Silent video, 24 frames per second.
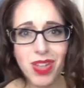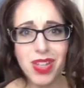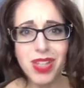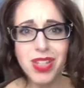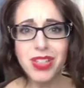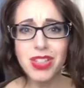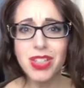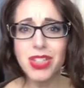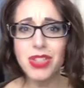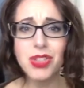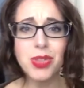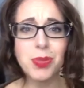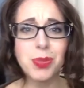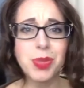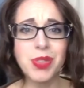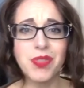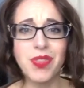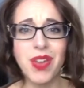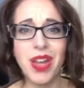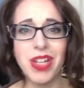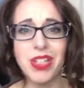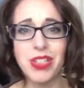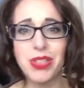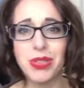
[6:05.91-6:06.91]
Like, the drips of
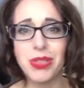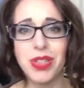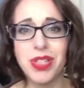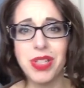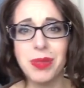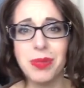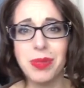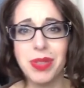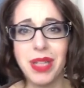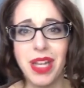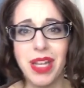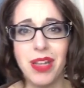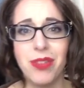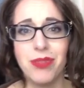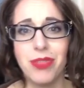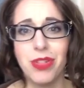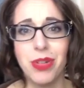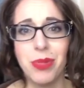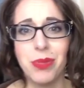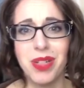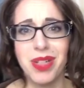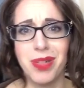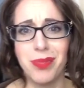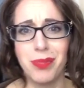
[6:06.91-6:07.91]
ice cream came
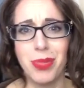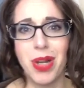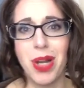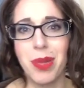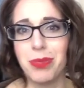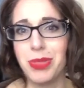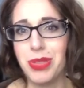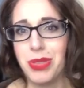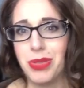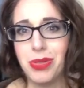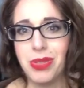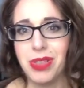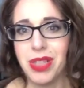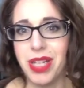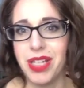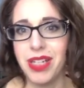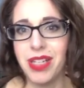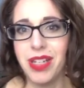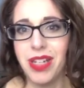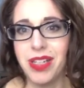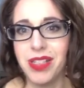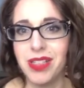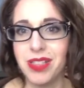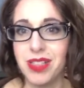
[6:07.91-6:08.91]
from an impromptu late
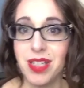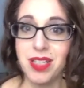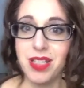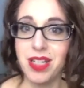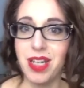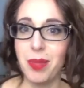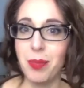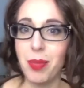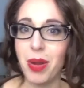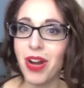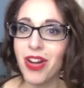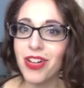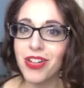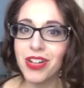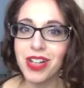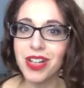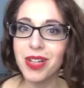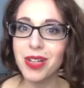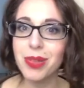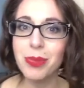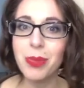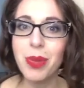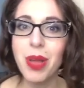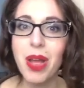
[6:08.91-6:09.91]
night Sunday
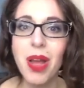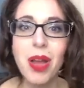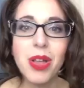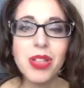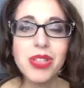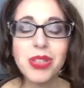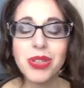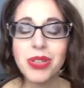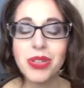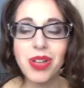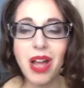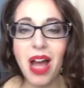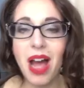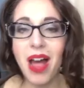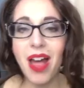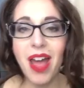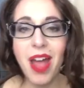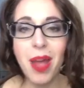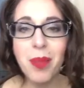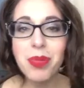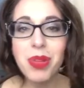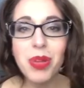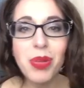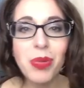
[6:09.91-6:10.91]
party, so I'll
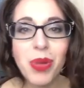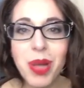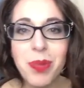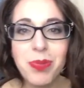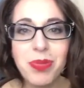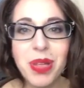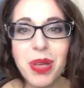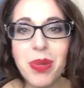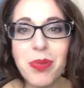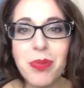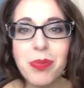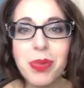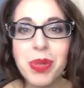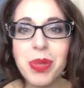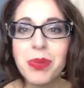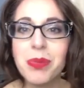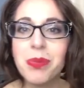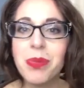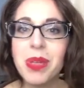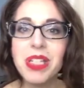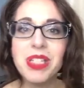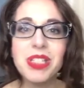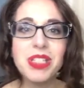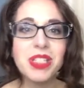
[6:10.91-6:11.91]
happily wipe them.
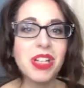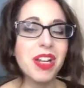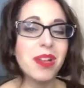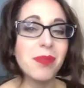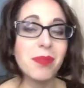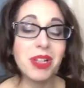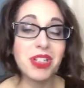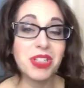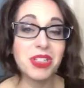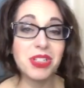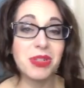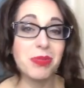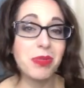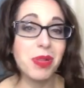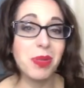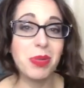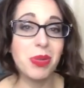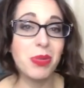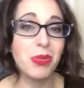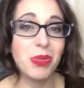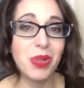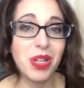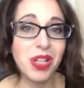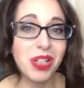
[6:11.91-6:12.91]
But my shirt may
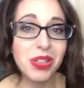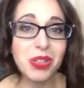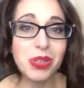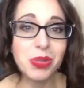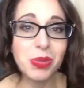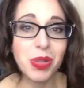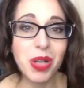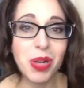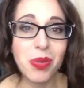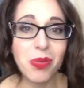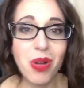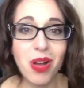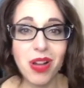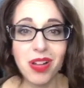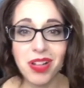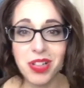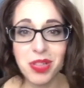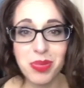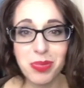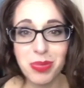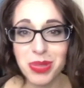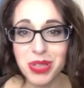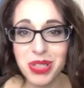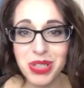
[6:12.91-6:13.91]
be wrinkled when I walk
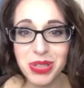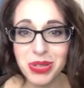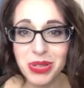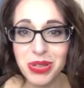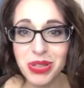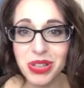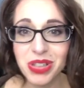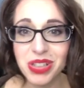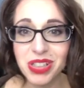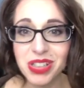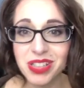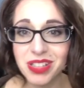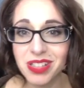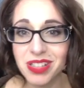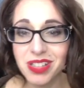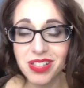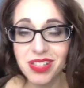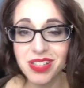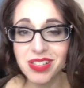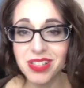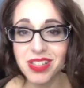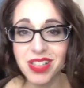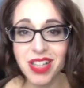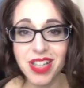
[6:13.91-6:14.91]
into preschool
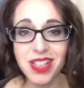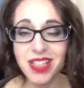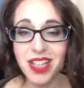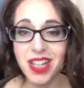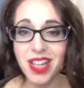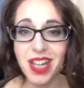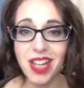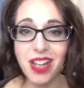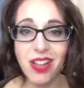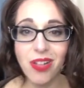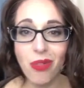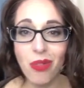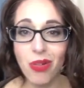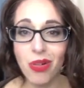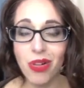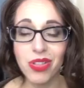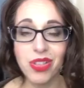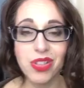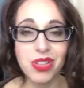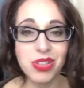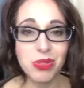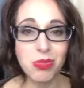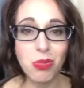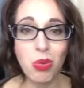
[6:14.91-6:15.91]
that day or
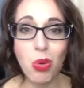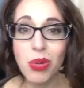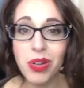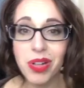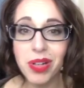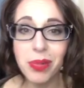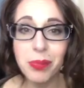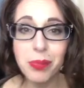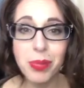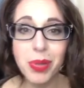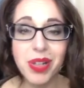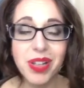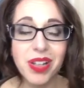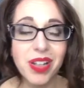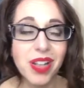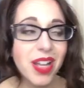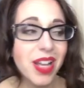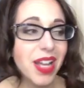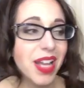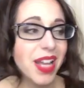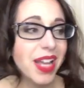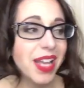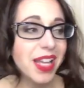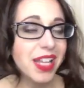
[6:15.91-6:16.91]
this morning, but
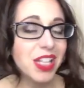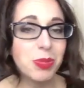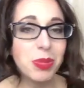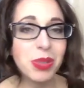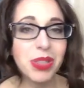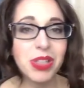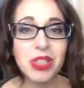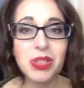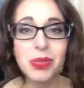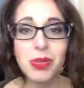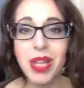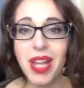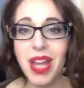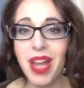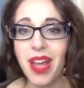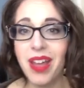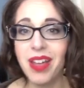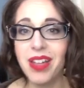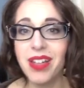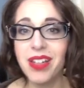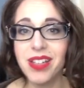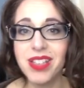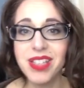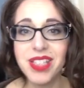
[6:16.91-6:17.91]
it's because we
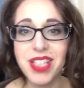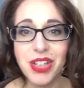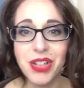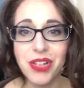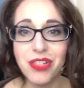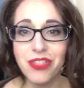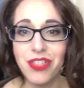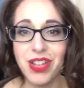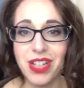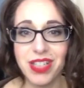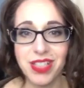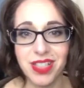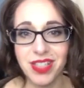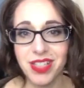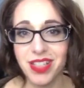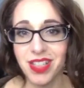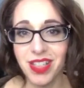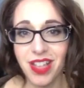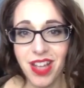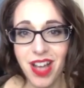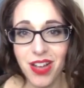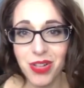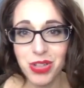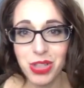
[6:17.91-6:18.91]
had a tickle fest on the
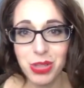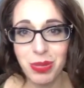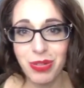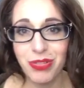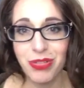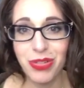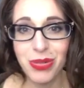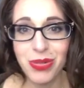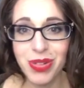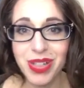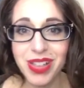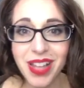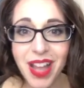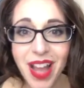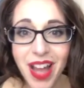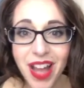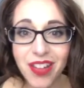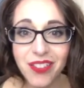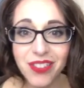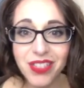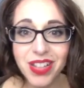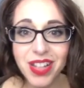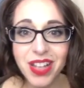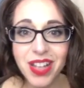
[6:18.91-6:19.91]
couch before we
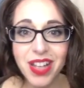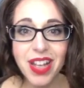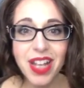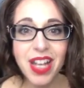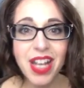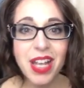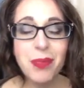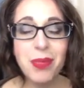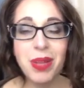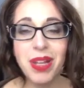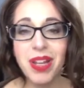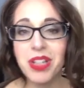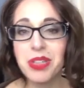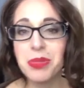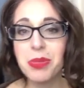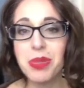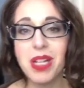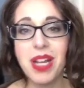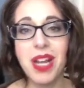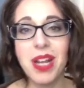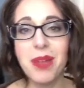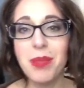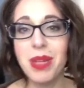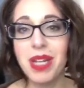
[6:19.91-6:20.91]
left. And my husband
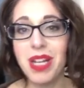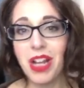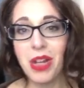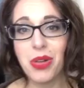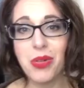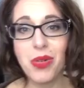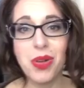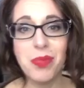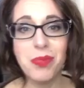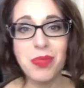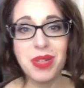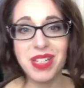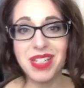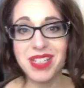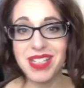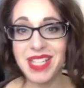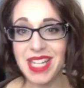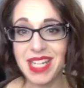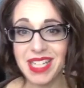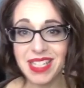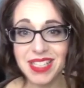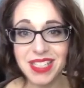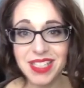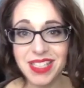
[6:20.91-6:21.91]
and I may not go on many
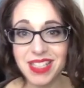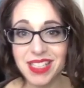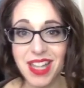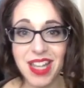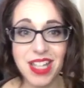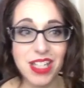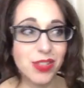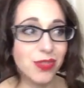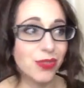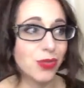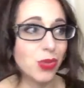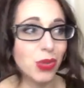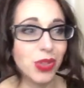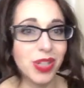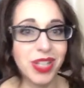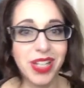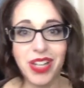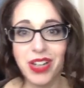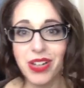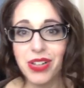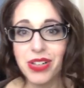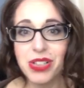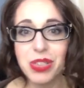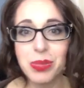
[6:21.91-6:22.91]
dates in the last 4
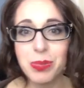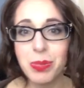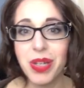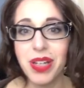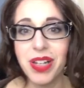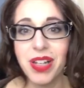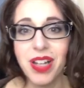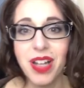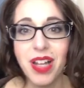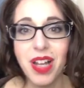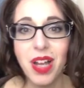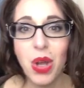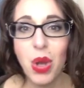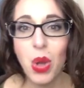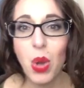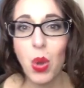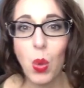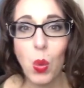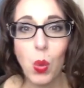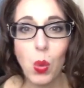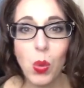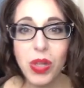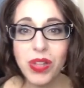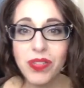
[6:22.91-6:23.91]
years, but
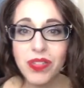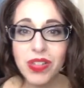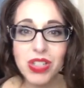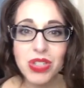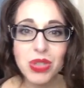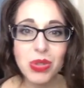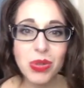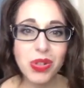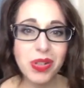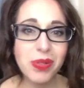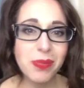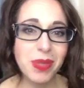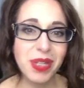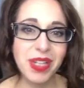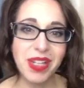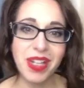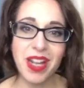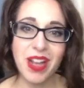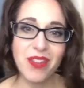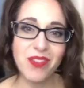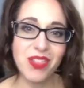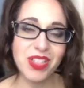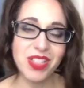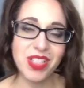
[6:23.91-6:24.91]
we've enjoyed many
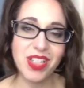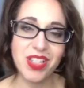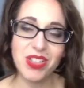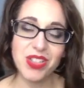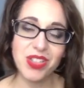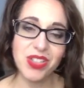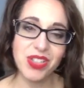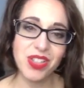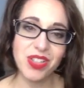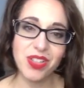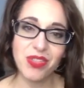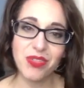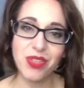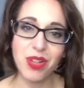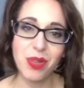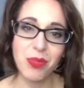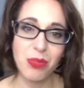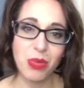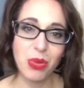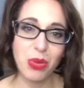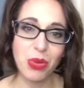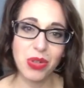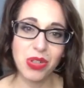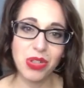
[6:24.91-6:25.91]
conversations on the
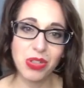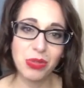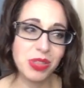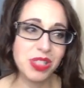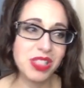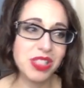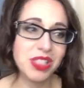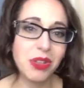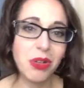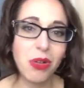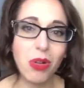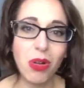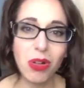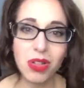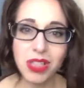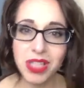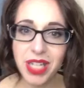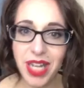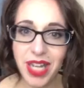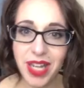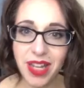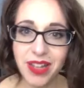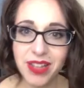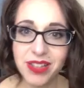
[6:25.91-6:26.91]
front porch. We still hold
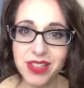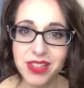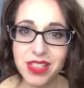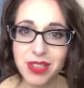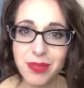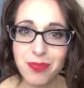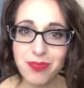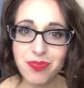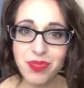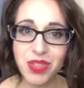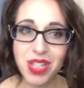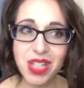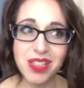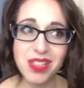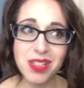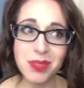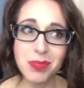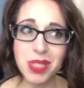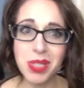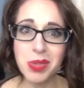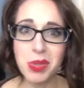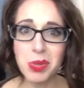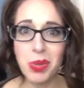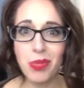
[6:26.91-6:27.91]
hands, and
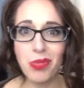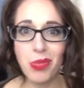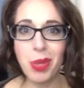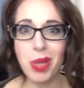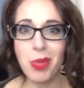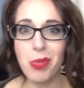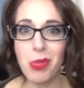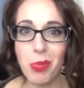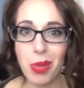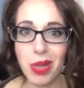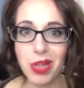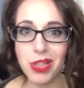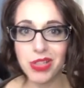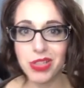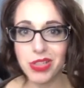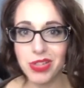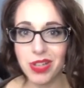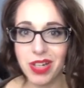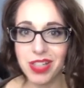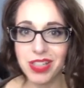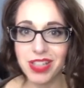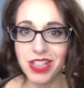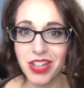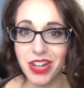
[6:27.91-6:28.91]
sometimes we have a baby monitor
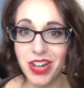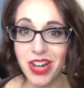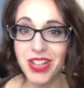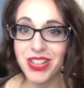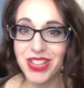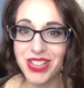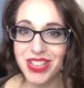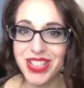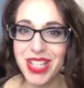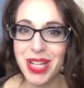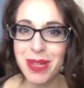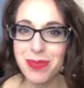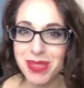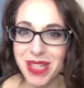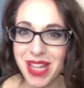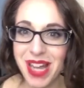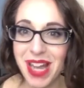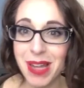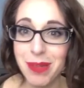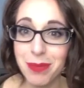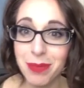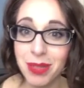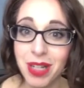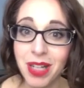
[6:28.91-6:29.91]
out there at the same
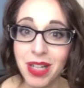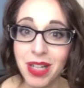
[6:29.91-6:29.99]
time.